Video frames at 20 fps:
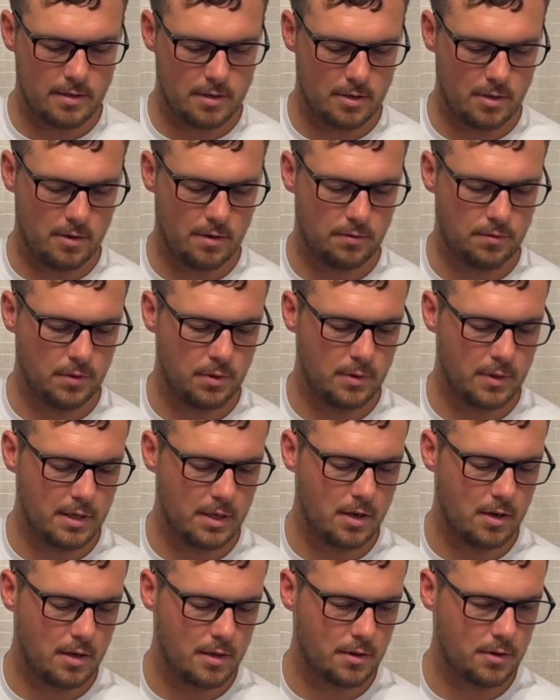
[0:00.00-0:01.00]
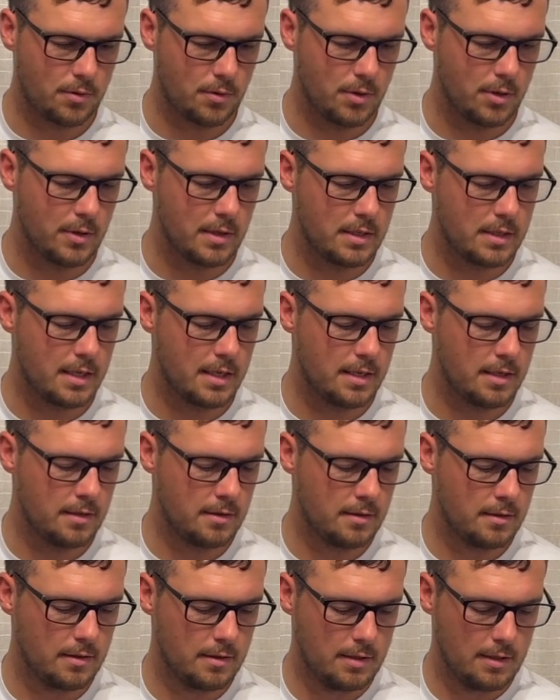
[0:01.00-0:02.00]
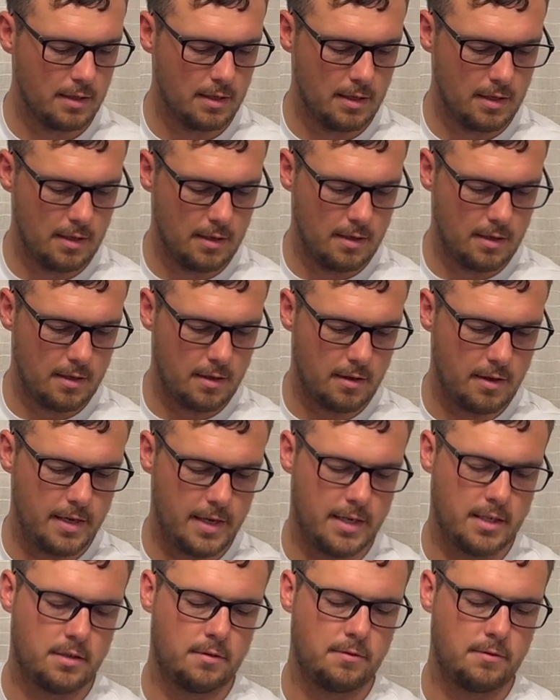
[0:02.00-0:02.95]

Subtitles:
to if you had gone through and done this